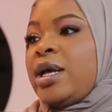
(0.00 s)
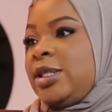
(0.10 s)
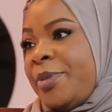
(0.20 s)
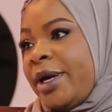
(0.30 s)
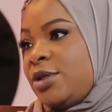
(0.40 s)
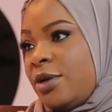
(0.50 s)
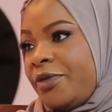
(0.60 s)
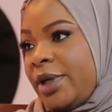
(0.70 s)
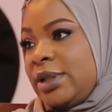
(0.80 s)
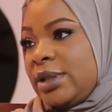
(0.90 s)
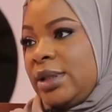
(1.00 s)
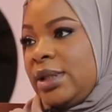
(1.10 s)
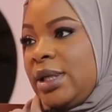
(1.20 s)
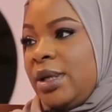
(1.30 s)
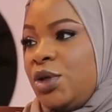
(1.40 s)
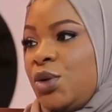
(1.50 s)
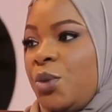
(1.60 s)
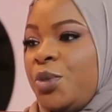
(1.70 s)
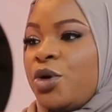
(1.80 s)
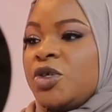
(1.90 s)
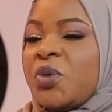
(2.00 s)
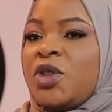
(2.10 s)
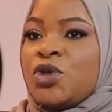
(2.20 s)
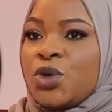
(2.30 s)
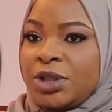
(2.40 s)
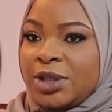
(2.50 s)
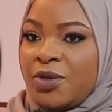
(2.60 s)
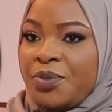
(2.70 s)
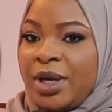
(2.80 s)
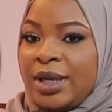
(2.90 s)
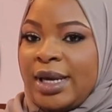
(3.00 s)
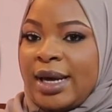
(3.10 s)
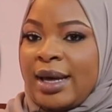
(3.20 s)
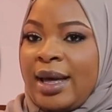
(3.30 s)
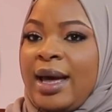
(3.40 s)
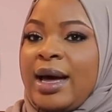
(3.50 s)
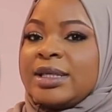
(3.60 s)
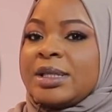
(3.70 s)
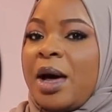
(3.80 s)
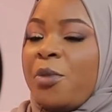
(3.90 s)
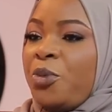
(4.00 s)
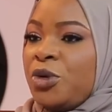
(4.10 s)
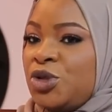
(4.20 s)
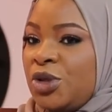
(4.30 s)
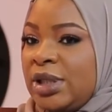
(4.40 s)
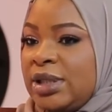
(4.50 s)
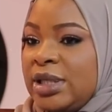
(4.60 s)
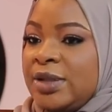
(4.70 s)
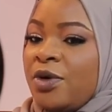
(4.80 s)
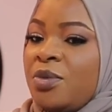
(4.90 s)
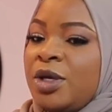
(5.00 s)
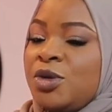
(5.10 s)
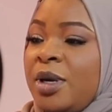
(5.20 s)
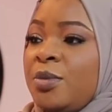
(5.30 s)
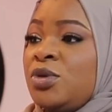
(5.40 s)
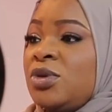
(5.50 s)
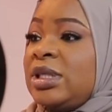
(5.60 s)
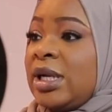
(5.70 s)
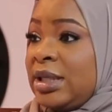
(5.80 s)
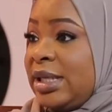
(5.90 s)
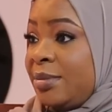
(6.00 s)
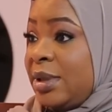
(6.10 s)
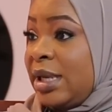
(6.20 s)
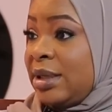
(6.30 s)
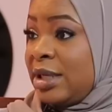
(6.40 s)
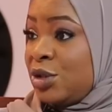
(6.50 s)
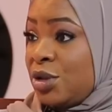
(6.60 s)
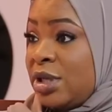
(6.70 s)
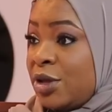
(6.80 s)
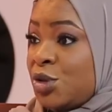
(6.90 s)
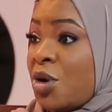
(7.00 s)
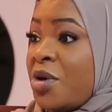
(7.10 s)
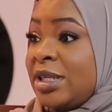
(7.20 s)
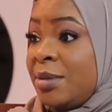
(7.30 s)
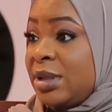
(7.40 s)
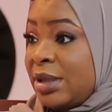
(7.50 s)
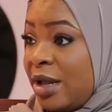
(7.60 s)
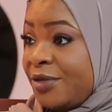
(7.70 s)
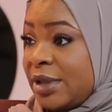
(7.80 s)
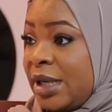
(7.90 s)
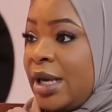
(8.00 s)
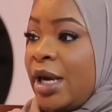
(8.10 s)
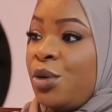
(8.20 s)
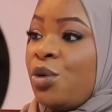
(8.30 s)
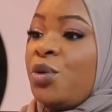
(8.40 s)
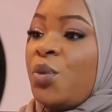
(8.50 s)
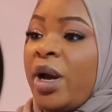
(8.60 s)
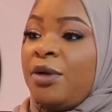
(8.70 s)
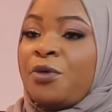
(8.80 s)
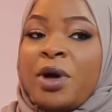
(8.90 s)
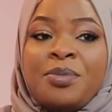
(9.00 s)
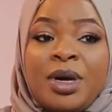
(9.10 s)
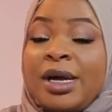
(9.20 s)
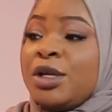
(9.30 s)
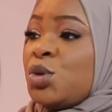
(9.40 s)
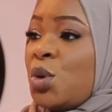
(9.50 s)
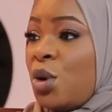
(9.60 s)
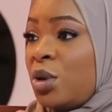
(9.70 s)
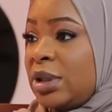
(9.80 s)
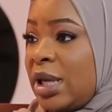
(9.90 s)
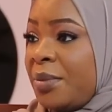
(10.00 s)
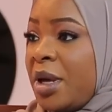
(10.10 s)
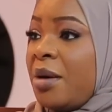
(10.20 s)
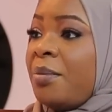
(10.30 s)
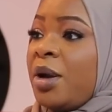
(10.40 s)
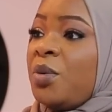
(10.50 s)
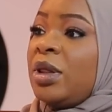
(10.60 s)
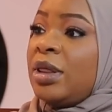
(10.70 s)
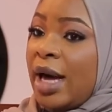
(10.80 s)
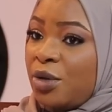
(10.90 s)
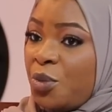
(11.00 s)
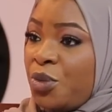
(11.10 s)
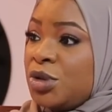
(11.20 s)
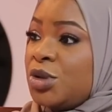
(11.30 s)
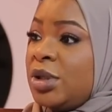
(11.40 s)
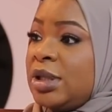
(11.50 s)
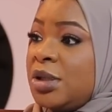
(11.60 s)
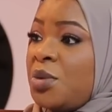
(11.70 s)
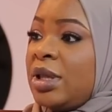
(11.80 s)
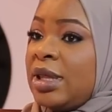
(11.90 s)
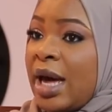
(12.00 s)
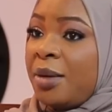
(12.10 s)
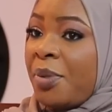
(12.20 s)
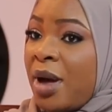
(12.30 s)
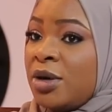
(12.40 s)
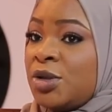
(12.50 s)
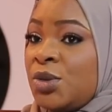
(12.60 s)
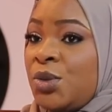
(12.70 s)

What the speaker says: aspect of it. Because with social media has come opportunities for women to be able to tell their stories themselves, and not wait for a media to call them. But with that opportunity, with that power